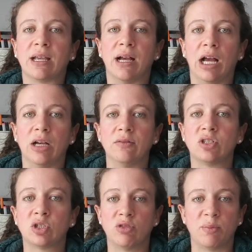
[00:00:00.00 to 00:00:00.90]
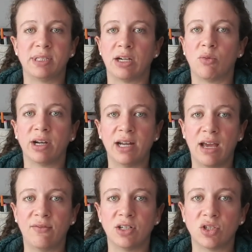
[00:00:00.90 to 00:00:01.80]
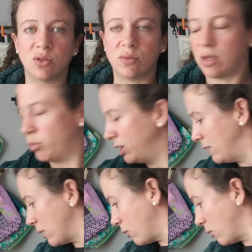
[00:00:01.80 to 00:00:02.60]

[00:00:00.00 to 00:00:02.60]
of strips that are 1.5 inches, I believe they're